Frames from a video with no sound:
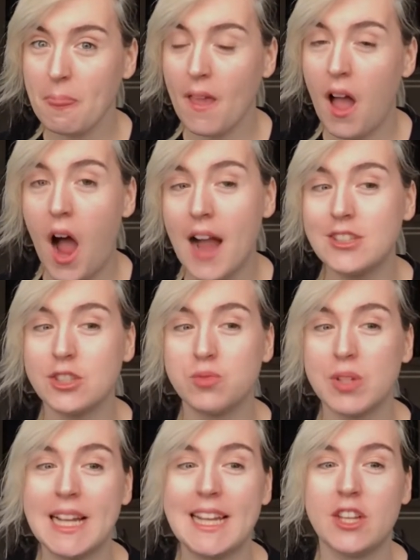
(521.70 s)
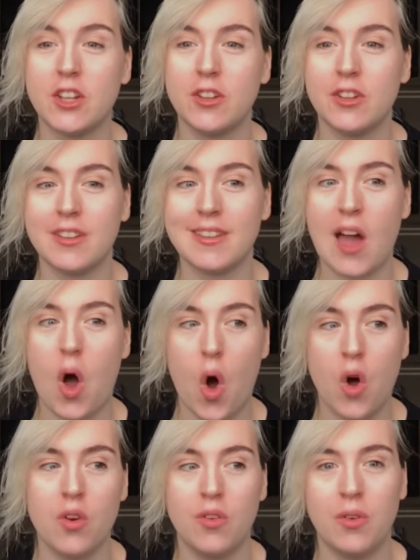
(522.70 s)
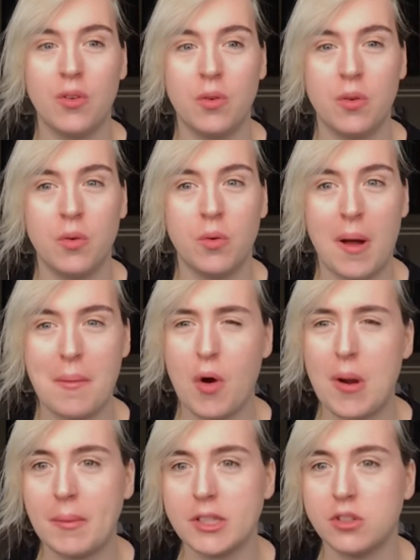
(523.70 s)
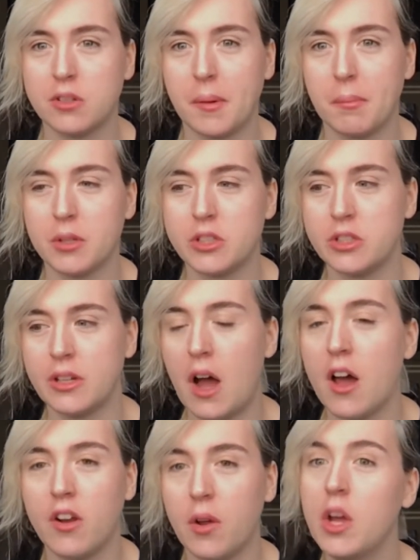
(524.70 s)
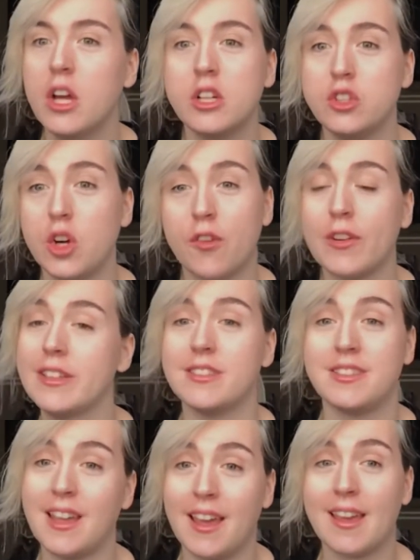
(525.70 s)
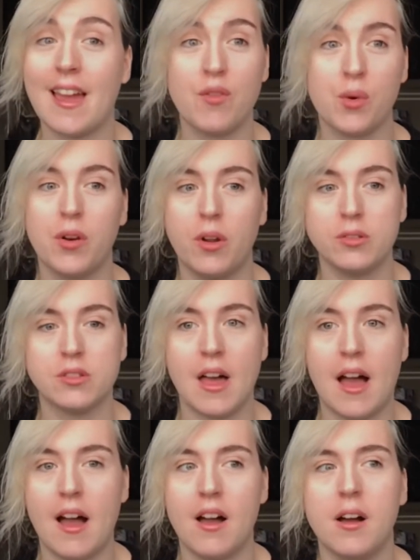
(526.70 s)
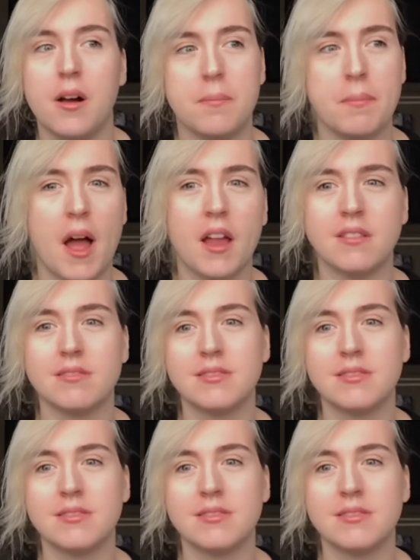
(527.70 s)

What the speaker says: I just really couldn't get on. Or am I talking about book two now? I don't know. Joffrey is a dick, everyone knows that. Let